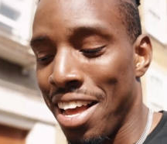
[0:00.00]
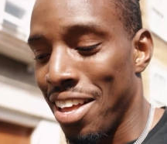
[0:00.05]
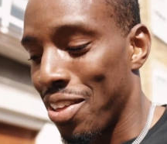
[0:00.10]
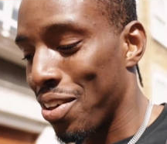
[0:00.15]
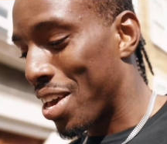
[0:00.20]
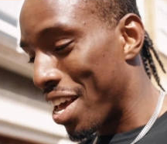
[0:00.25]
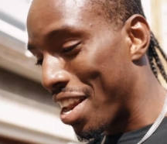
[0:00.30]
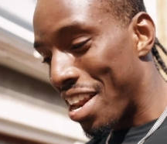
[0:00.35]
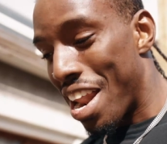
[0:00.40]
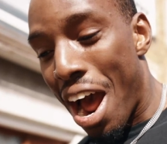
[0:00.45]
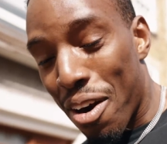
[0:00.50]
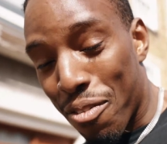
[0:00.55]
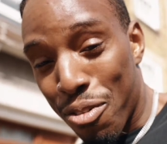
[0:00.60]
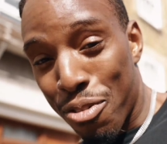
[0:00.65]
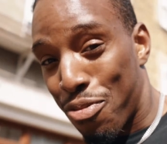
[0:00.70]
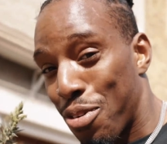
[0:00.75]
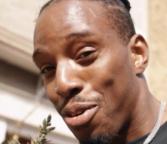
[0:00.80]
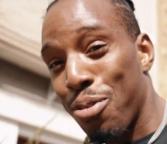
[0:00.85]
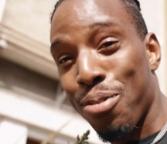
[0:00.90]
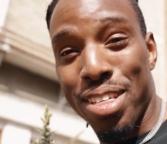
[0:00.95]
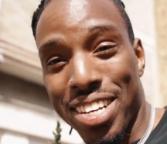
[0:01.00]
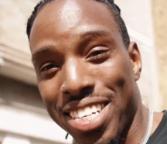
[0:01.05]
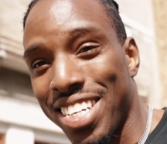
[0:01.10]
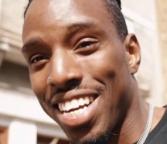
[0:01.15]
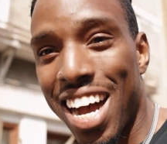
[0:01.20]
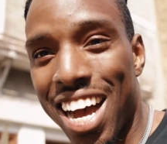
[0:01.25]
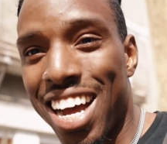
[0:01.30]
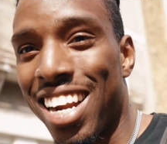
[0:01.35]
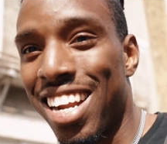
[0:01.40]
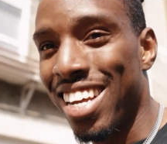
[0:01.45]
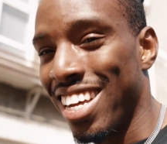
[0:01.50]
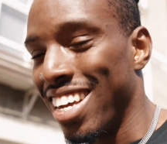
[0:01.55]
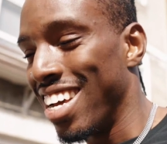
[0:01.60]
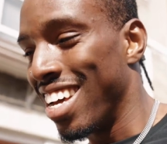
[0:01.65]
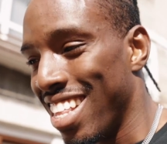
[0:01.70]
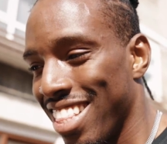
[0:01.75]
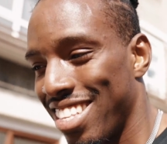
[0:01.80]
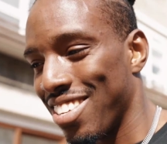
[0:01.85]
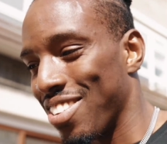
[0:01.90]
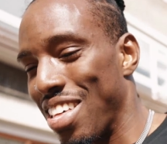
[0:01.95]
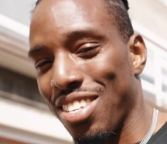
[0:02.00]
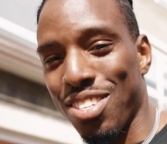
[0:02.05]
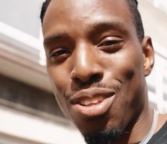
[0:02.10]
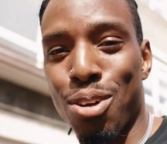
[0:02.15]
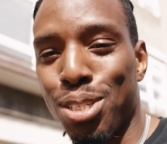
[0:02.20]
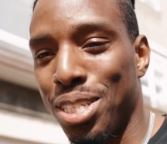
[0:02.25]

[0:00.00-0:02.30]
You cannot review the shot. So there's no